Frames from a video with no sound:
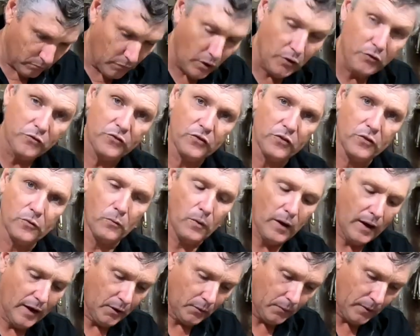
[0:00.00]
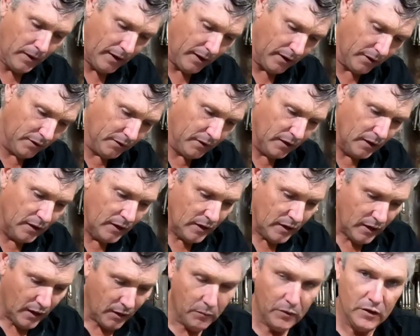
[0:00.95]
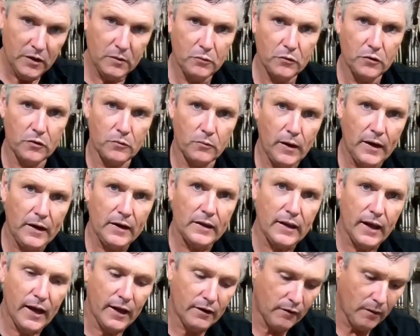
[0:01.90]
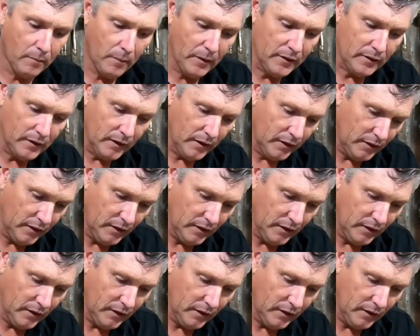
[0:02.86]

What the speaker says: most of the way around, and when you put the regulator up underneath